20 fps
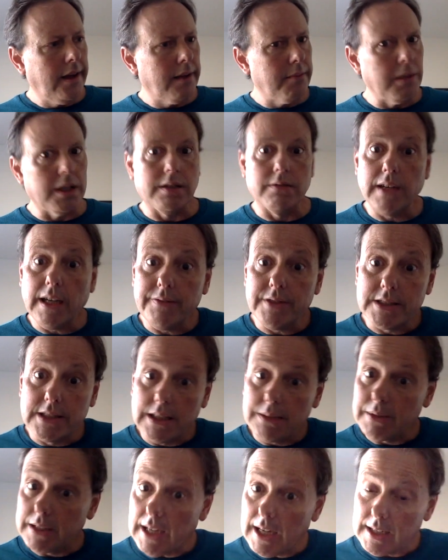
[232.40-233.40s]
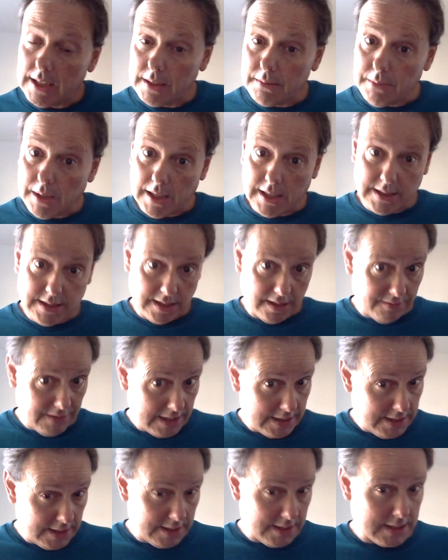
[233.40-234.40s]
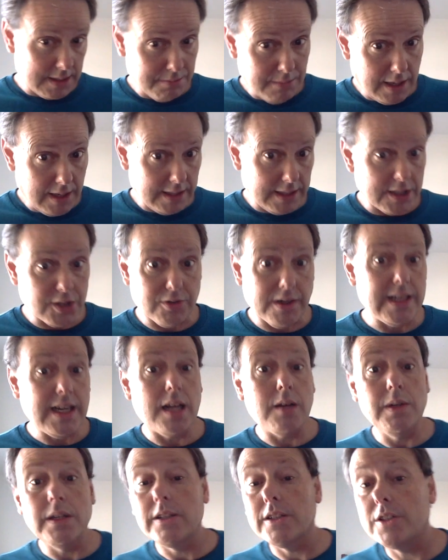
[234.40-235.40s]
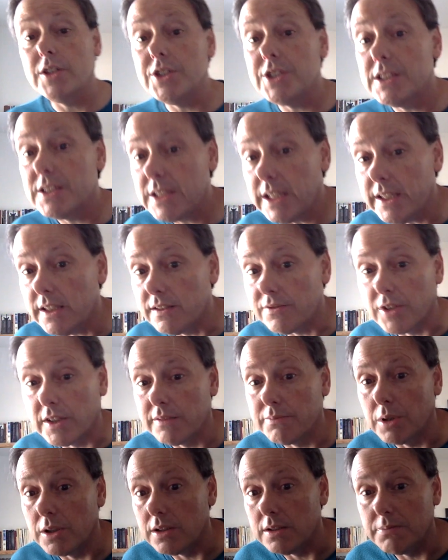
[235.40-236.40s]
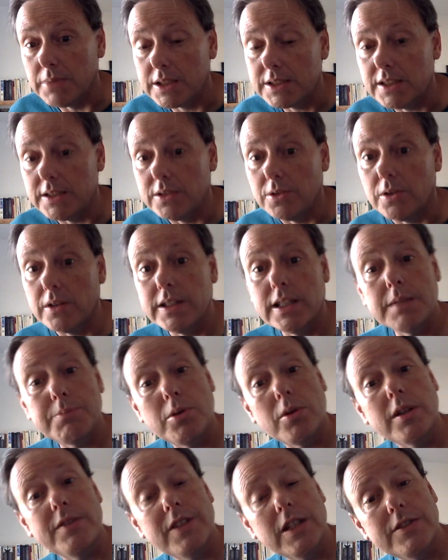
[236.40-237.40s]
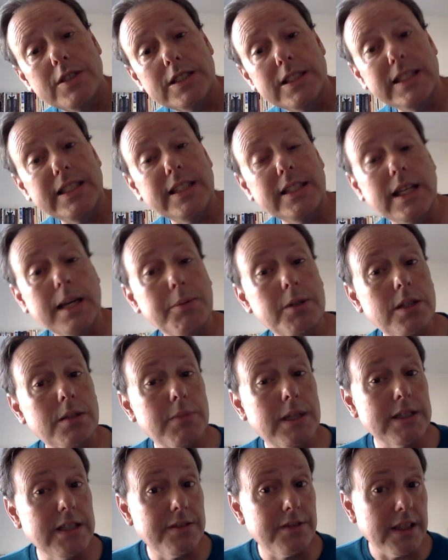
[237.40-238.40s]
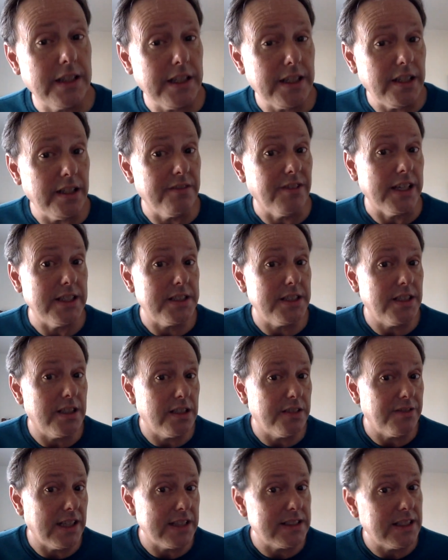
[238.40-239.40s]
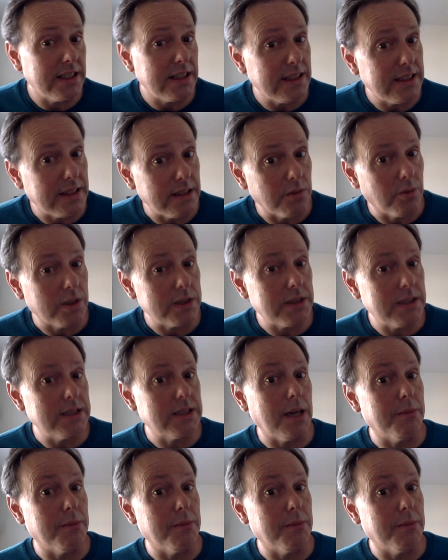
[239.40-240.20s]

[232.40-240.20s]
But the raven still begot in my high sat fancy into smite, and straight I wheeled a cushioned seat in front of and busting door. Then upon the velvet sinking, I betook myself to thinking, fancy unto fancy thinking, what this